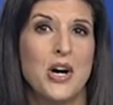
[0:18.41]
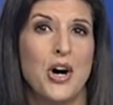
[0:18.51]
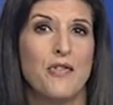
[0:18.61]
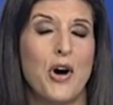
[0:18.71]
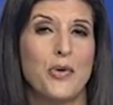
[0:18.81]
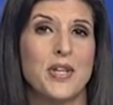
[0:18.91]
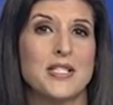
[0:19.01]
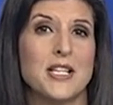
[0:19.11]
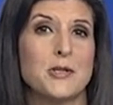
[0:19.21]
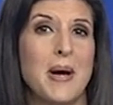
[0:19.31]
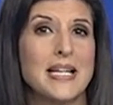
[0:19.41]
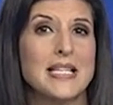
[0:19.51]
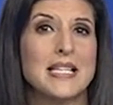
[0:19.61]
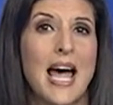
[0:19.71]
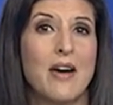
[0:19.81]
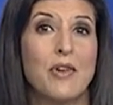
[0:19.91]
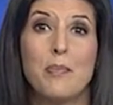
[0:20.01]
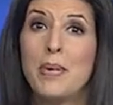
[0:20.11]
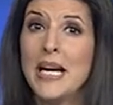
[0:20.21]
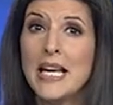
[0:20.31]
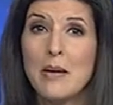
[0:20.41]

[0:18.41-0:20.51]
a vote that's expected to have a big